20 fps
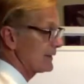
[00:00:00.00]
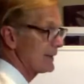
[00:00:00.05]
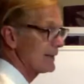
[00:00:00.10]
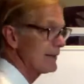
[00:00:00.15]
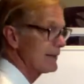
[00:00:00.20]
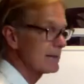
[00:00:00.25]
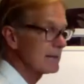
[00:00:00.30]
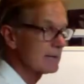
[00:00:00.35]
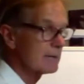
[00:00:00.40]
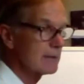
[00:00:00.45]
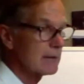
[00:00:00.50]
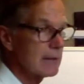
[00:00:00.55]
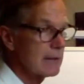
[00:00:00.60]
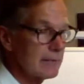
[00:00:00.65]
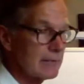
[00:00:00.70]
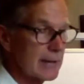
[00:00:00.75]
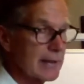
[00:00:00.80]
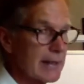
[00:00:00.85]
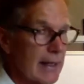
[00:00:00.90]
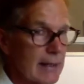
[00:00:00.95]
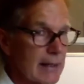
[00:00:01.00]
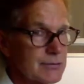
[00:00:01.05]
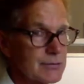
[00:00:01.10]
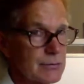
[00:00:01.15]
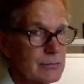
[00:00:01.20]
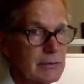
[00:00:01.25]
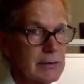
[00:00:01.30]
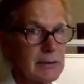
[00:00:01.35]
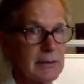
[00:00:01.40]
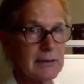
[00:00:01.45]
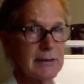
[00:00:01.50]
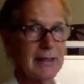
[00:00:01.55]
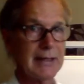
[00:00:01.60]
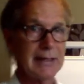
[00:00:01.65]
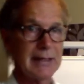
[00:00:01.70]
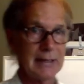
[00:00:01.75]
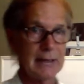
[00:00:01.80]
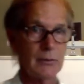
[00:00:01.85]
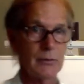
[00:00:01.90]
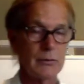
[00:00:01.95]
heated, the castor oil.
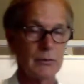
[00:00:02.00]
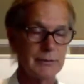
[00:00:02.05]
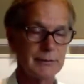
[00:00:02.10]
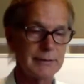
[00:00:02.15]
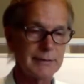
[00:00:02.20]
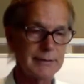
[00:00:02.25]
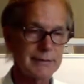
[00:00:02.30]
It will